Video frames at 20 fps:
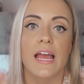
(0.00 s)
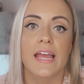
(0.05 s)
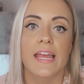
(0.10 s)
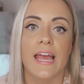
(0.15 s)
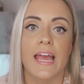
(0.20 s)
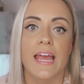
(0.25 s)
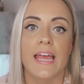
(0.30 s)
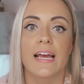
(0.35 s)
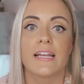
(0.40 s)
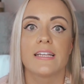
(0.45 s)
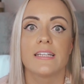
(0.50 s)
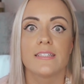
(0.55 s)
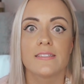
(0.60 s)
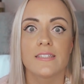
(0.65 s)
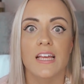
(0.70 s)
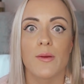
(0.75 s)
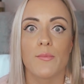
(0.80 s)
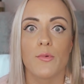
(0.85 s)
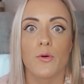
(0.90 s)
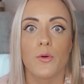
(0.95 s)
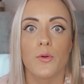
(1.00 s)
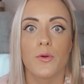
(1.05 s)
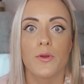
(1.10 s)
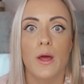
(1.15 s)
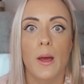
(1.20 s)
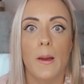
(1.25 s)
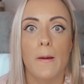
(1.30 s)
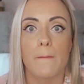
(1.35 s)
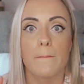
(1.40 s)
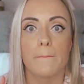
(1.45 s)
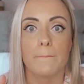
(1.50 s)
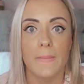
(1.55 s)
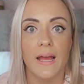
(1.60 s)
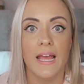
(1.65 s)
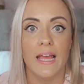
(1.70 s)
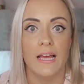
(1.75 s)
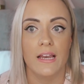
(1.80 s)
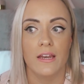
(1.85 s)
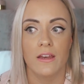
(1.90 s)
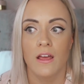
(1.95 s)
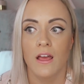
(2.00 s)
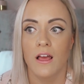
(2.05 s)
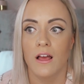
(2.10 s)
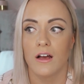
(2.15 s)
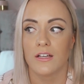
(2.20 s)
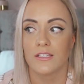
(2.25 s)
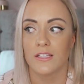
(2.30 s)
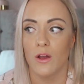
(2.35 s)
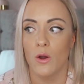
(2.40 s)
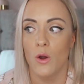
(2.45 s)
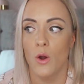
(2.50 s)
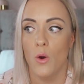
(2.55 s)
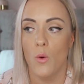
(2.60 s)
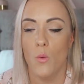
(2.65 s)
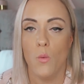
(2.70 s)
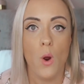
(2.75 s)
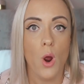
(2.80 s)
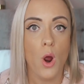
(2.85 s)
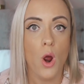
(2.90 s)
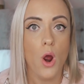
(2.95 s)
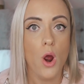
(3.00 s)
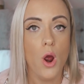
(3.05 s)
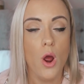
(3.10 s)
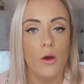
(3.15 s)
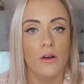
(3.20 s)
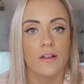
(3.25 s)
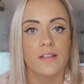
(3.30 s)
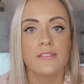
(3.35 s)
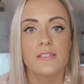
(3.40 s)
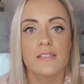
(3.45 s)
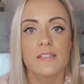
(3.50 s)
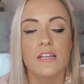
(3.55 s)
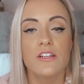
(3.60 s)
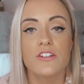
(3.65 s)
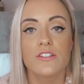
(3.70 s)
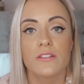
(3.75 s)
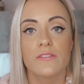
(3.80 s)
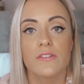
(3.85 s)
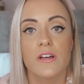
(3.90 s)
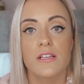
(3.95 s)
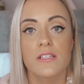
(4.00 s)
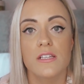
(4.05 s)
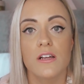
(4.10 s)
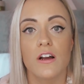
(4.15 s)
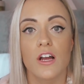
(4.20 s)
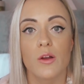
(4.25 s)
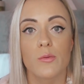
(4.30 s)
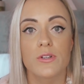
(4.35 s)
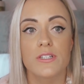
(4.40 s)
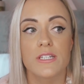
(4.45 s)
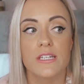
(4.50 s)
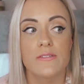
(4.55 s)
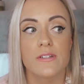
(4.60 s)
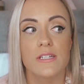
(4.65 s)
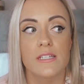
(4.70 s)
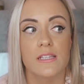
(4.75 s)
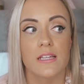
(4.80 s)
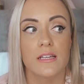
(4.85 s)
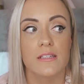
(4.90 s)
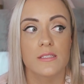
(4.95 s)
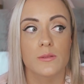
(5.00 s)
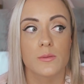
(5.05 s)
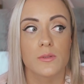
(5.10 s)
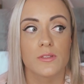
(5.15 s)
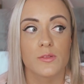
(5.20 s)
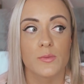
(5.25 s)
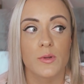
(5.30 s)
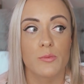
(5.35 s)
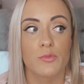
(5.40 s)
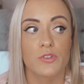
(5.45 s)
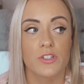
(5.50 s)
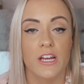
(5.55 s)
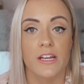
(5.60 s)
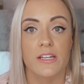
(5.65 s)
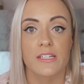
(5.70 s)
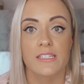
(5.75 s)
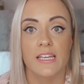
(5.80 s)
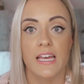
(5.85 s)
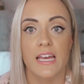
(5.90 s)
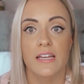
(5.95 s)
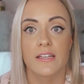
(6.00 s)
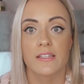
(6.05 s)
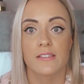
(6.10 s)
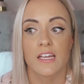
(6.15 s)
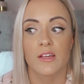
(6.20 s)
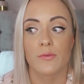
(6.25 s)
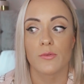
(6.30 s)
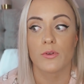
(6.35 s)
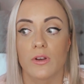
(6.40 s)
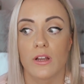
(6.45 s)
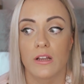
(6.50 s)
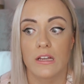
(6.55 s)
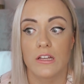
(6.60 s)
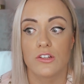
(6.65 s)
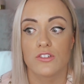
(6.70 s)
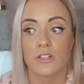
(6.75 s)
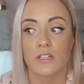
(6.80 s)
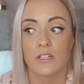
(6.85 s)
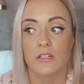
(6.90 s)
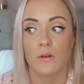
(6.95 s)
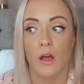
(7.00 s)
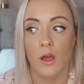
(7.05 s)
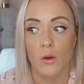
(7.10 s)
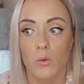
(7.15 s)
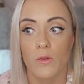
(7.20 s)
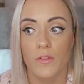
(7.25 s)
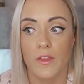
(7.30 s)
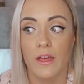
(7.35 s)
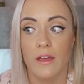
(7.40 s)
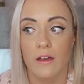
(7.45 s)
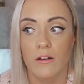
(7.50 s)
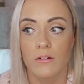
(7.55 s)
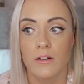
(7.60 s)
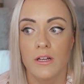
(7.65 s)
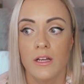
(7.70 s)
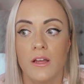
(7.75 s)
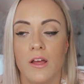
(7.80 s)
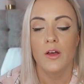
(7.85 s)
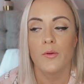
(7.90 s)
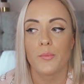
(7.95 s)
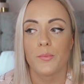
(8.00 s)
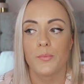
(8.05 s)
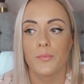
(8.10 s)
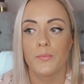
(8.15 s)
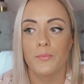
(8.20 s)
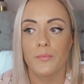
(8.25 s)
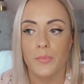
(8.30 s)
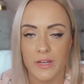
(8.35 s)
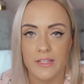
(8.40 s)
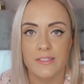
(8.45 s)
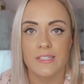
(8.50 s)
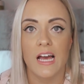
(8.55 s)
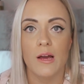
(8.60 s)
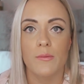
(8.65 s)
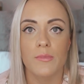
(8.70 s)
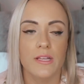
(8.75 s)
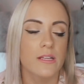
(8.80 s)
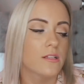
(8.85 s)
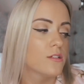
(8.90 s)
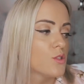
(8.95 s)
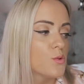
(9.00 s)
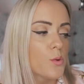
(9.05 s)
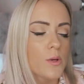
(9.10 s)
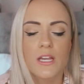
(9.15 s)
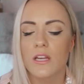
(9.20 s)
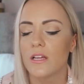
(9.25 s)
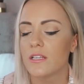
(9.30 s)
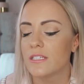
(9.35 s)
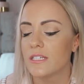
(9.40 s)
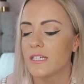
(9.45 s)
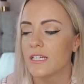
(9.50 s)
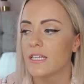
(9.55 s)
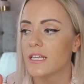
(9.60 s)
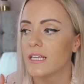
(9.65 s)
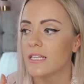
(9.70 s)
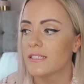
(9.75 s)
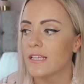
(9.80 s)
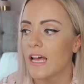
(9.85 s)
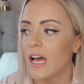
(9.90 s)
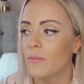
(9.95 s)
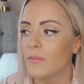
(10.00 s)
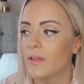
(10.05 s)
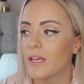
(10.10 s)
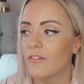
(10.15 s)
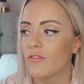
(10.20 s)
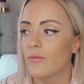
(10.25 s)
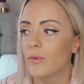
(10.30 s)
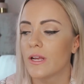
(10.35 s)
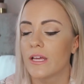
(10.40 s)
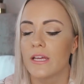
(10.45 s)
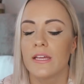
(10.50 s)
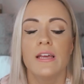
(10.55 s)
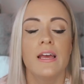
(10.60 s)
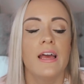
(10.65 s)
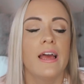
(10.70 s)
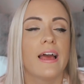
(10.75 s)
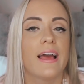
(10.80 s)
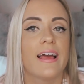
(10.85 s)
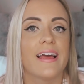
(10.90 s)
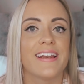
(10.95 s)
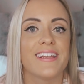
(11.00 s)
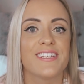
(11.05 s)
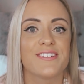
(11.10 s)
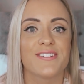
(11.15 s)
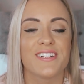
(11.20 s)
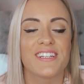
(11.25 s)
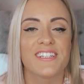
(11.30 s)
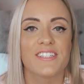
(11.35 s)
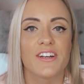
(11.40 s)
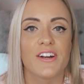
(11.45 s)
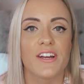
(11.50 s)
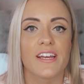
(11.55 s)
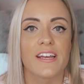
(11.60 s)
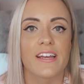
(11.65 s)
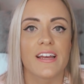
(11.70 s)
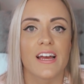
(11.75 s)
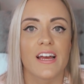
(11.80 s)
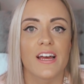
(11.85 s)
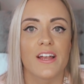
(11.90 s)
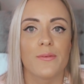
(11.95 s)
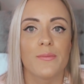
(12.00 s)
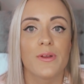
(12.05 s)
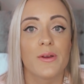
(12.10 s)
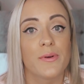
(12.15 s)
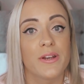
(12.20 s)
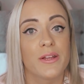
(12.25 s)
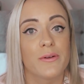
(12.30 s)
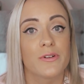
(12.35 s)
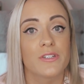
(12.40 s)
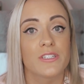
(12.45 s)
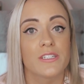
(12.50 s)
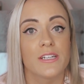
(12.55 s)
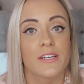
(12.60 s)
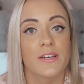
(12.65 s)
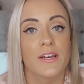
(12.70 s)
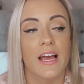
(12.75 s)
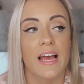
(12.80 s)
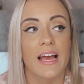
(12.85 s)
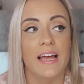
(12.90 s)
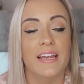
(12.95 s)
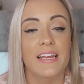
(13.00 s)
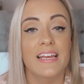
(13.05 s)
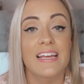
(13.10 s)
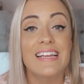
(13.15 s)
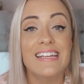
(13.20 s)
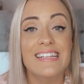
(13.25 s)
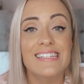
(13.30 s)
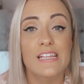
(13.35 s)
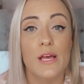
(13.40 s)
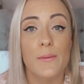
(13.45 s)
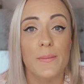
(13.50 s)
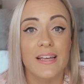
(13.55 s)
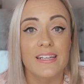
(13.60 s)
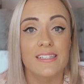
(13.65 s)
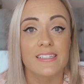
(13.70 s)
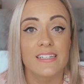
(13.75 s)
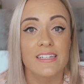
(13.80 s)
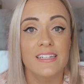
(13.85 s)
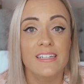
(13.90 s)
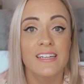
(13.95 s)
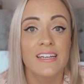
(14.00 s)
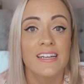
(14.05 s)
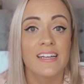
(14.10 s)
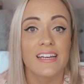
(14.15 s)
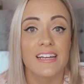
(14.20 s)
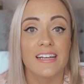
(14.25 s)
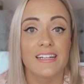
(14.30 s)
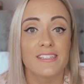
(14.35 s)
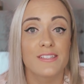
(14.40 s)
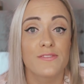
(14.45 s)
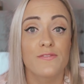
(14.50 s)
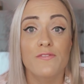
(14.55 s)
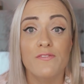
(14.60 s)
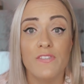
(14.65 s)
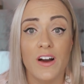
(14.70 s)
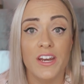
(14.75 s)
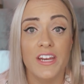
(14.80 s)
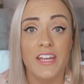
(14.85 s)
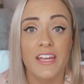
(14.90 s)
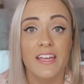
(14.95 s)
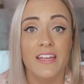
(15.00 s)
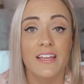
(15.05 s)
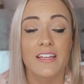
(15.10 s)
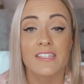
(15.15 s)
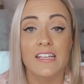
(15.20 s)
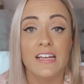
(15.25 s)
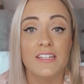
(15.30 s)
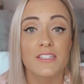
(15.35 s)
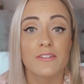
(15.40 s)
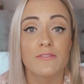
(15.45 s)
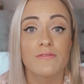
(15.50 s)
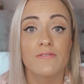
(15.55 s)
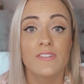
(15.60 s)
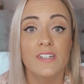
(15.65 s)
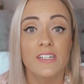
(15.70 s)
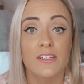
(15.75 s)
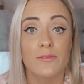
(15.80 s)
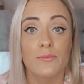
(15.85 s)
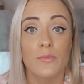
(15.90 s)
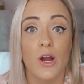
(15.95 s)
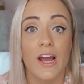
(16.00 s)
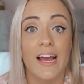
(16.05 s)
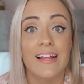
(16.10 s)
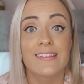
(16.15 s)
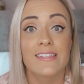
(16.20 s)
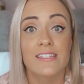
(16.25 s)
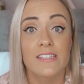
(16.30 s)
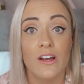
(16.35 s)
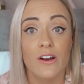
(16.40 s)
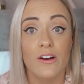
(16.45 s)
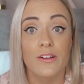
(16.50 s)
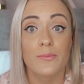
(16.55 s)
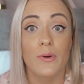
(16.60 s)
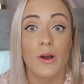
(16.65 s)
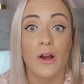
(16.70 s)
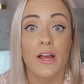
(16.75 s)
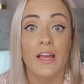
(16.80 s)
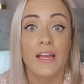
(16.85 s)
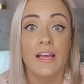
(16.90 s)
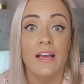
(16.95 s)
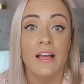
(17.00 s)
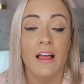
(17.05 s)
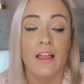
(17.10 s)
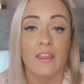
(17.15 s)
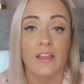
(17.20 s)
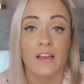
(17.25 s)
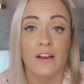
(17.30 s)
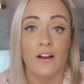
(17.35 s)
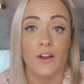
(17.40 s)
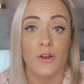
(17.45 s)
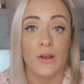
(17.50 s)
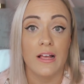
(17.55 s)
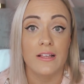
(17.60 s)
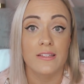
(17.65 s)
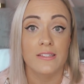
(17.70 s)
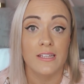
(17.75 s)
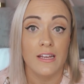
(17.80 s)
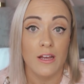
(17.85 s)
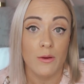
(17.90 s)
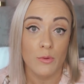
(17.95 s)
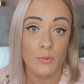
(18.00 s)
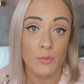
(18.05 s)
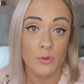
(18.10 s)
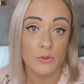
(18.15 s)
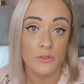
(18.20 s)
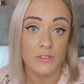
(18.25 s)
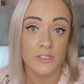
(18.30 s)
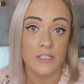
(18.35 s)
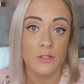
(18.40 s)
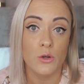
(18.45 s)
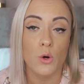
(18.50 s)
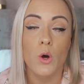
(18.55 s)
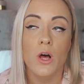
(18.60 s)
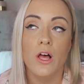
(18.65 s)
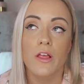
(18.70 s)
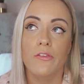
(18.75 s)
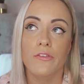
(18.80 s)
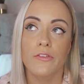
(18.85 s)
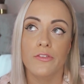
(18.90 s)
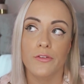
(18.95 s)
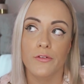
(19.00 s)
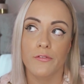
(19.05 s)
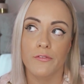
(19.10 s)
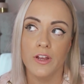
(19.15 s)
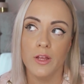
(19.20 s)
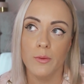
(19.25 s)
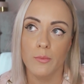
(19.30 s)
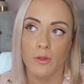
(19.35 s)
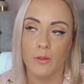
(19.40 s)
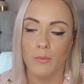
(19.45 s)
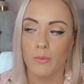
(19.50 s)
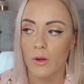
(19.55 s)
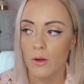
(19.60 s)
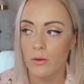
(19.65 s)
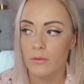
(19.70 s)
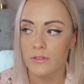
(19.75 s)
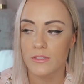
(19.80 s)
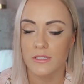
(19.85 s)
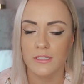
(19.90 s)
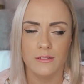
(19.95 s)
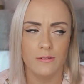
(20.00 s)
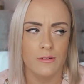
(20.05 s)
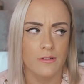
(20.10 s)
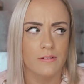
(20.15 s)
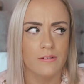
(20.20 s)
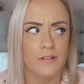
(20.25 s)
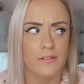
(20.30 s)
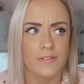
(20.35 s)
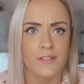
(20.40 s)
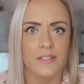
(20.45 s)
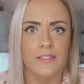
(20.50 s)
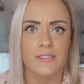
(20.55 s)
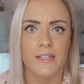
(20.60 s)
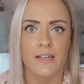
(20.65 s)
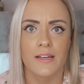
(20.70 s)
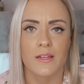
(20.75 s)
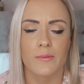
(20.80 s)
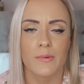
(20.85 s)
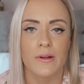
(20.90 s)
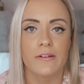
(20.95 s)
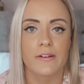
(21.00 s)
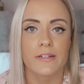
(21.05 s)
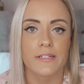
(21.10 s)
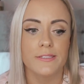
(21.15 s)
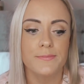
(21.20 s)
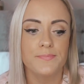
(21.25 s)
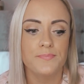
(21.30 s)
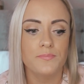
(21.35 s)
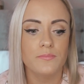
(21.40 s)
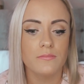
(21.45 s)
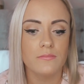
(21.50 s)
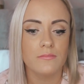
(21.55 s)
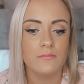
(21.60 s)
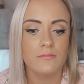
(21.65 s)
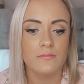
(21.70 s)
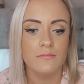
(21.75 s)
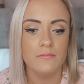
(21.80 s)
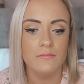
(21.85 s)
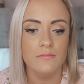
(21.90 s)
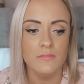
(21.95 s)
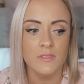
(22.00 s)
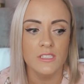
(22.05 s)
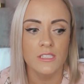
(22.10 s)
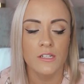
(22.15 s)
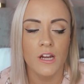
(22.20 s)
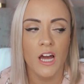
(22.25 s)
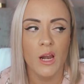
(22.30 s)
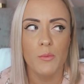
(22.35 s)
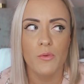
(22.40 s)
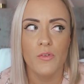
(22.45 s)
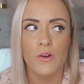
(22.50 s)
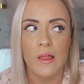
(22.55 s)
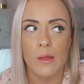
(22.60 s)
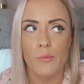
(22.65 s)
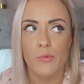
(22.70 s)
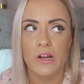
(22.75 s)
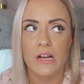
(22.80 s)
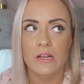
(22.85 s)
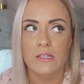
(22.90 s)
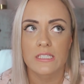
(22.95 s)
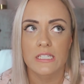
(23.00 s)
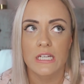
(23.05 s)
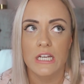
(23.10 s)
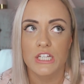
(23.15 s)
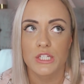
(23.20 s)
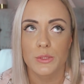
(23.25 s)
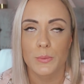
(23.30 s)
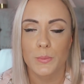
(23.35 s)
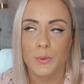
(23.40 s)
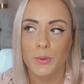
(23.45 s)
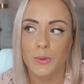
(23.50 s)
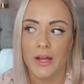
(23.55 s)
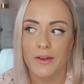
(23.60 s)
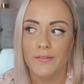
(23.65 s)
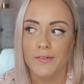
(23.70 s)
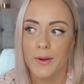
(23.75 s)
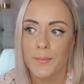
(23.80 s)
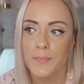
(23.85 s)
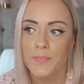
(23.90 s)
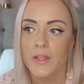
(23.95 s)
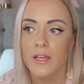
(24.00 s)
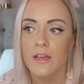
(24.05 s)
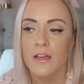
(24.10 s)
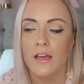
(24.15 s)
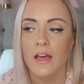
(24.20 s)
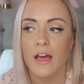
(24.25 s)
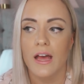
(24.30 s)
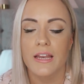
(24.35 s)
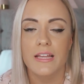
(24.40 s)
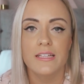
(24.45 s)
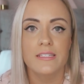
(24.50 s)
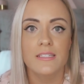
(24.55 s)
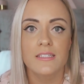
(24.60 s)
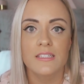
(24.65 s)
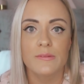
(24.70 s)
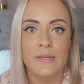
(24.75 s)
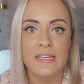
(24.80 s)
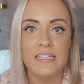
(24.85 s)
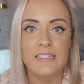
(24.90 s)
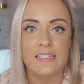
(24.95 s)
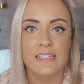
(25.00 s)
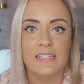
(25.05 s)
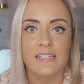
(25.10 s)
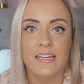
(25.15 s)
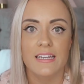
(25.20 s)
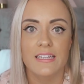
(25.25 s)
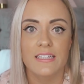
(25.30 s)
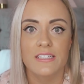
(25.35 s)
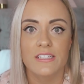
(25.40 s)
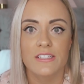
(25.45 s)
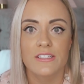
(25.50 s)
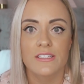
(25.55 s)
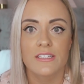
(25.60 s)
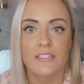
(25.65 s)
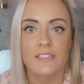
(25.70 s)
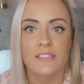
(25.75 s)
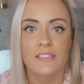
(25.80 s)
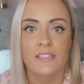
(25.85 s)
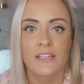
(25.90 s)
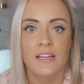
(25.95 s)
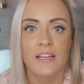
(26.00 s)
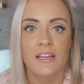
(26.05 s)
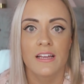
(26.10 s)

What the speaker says: a gay and disabled man. I was like, this is literally the first time on TV that someone's been portrayed as gay and disabled, like literally, like what the hell. But it's happening, 2019, it's happening, everybody, and it's really exciting. And me and Whitney watched it, and it is amazing. It's funny. It's actually written by and starred by the guy who has cerebral palsy, or cerebral palsy, as they say it in America. Kind of prefer that pronunciation, but whatever. And it's just amazing, and it just is,